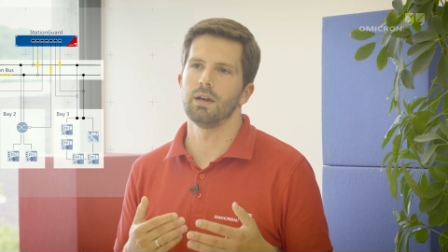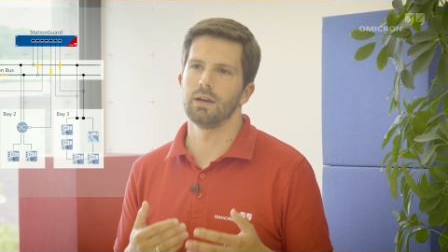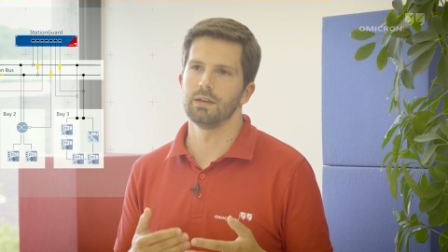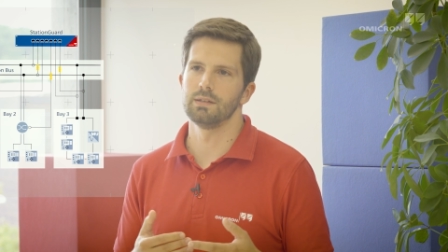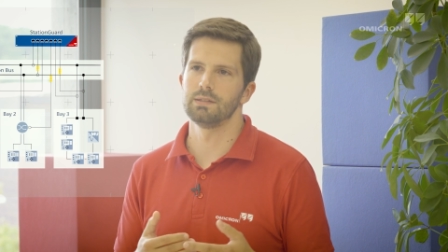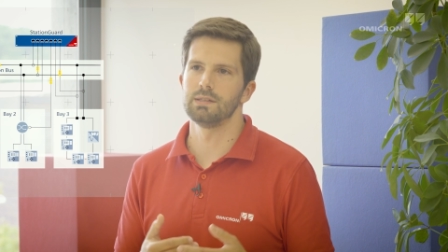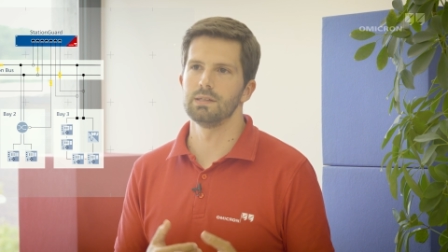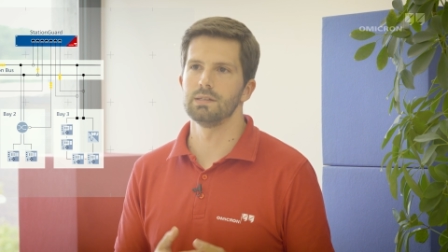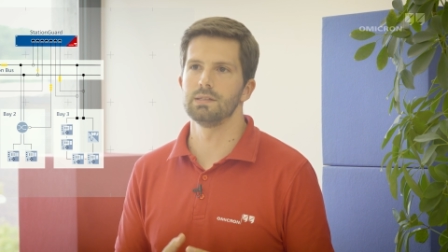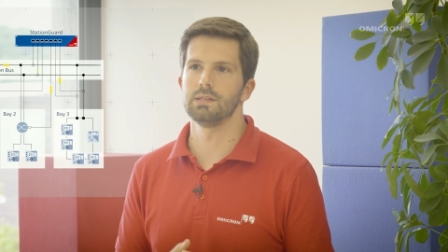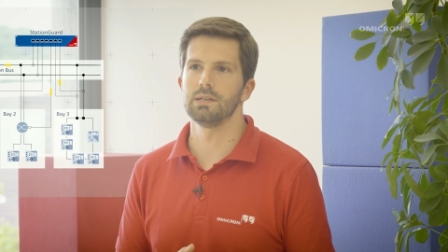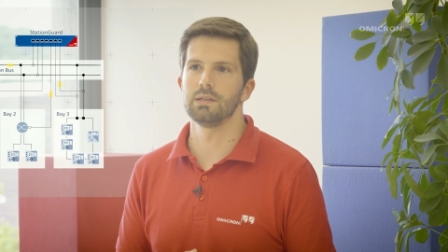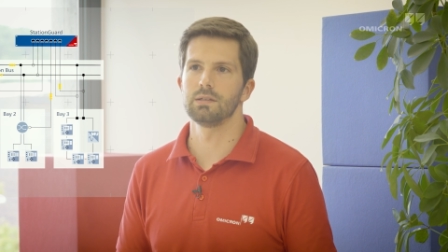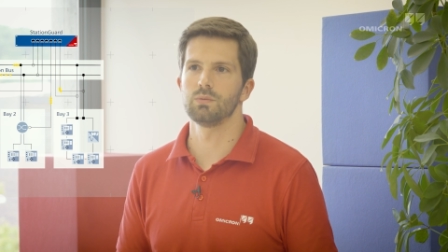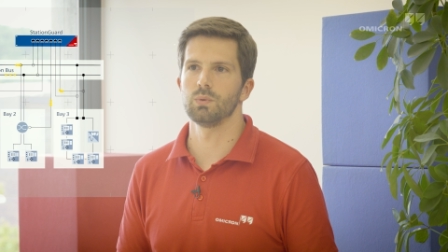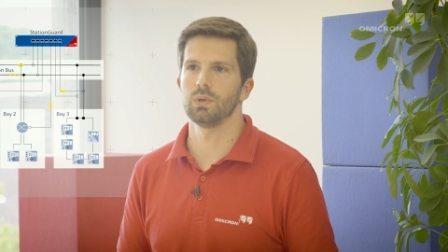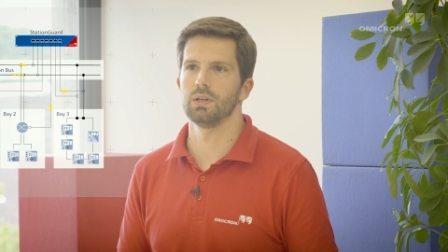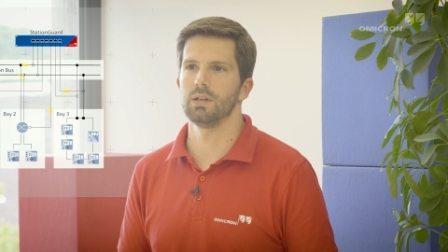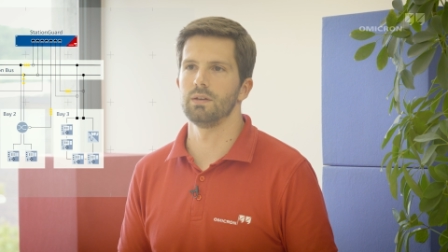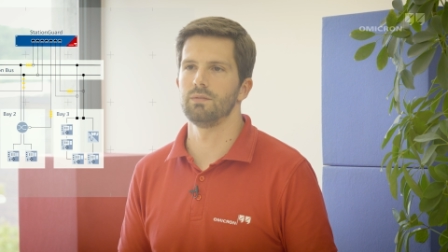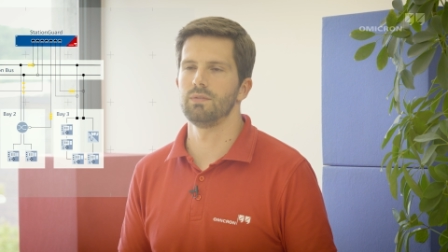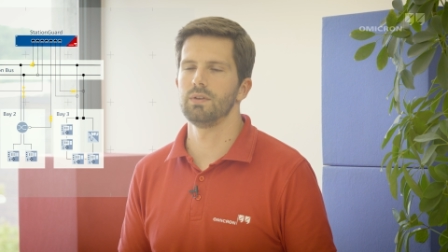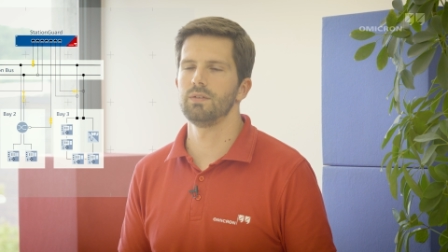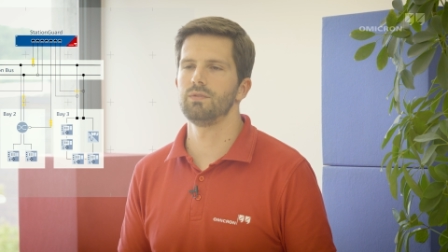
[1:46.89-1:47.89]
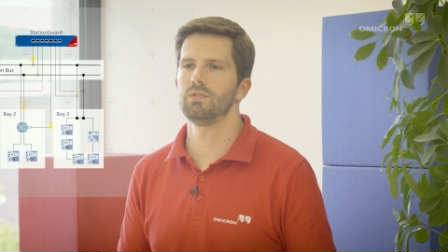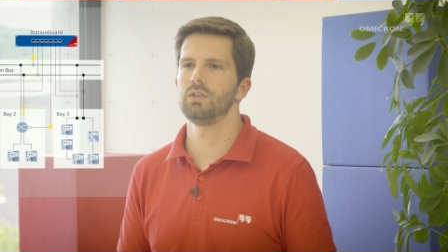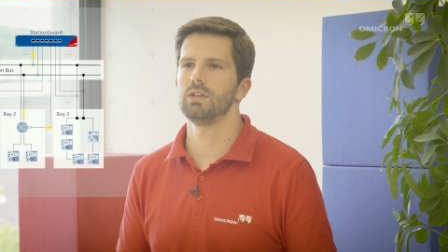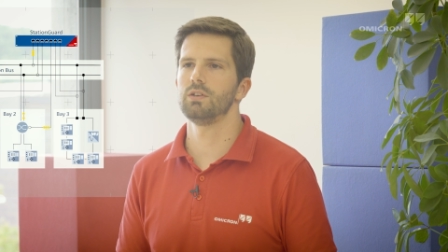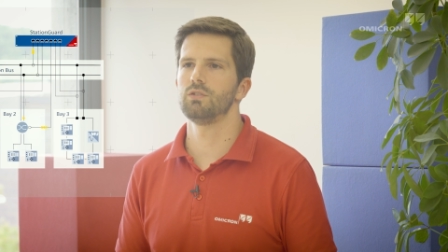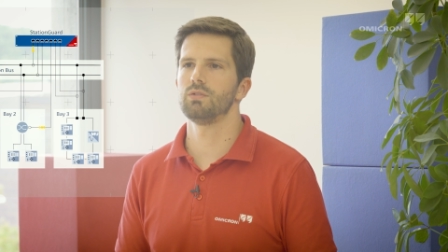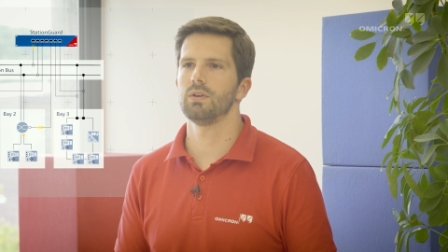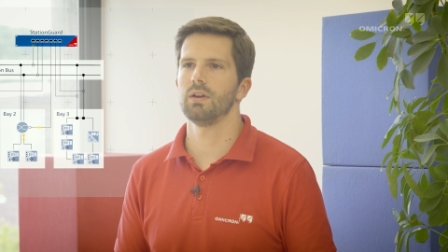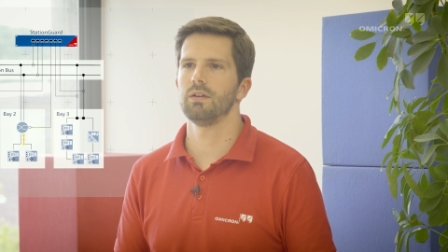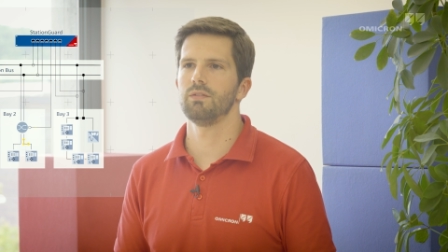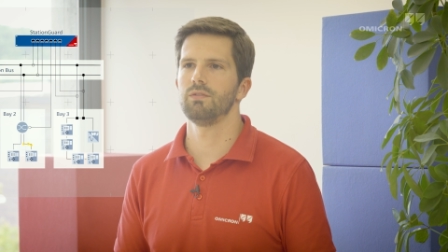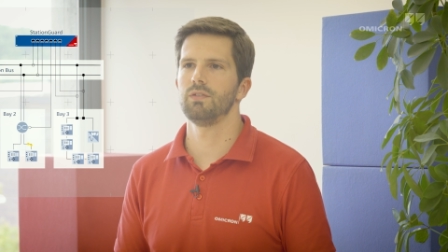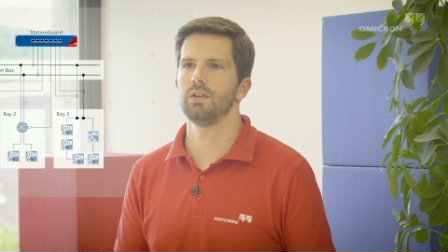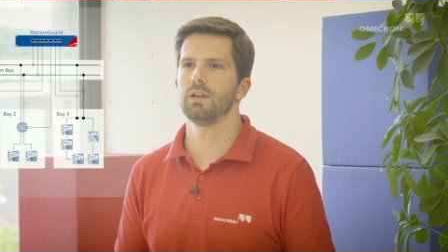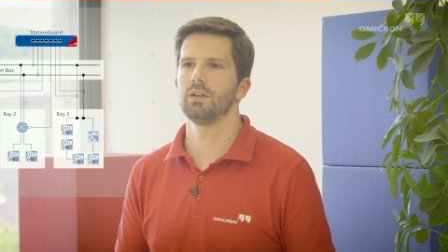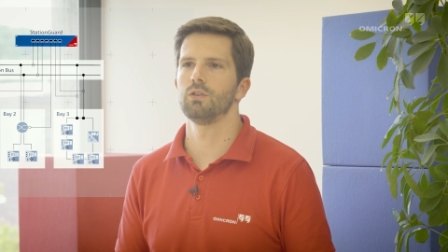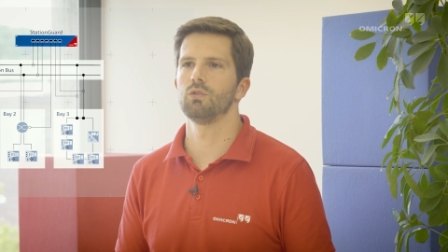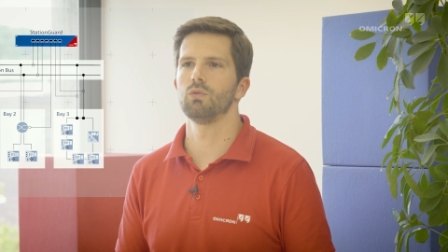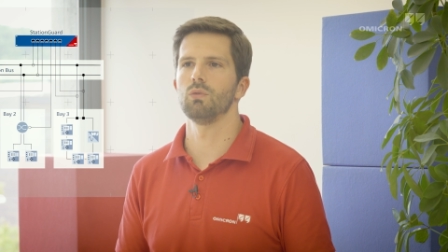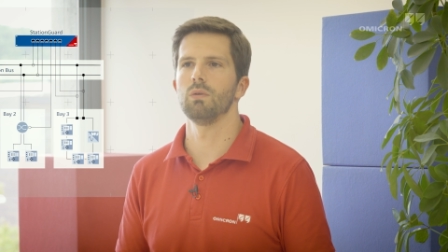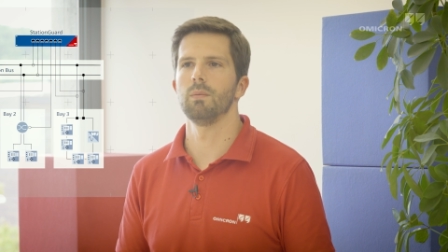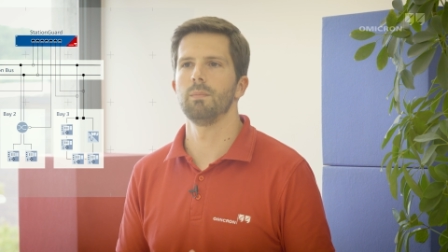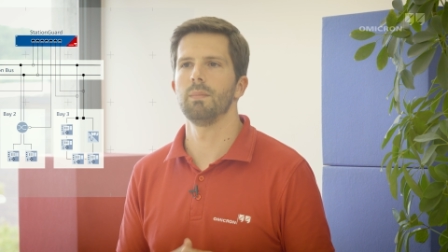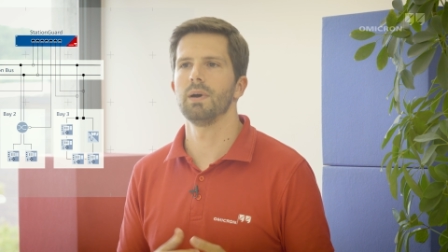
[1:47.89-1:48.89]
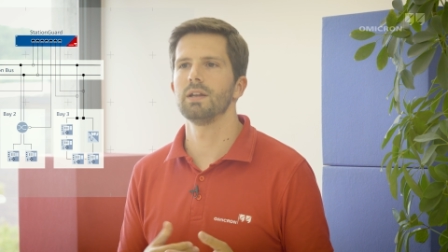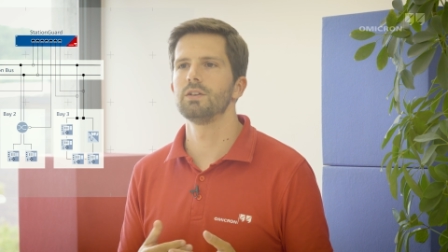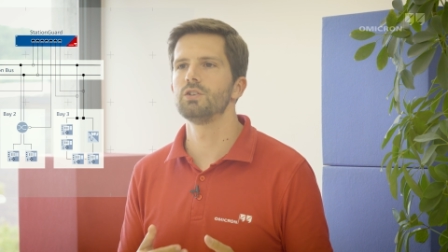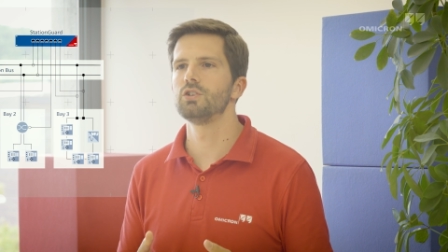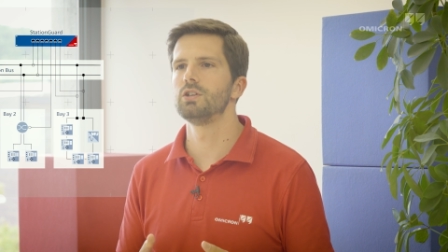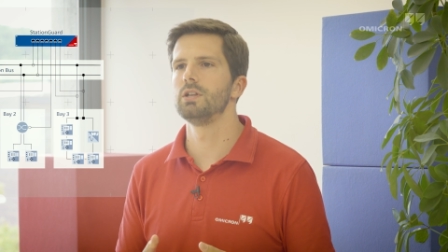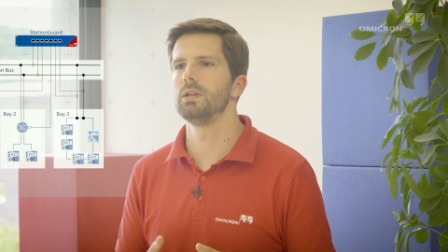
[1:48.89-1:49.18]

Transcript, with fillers: IEC 61850 traffic to a much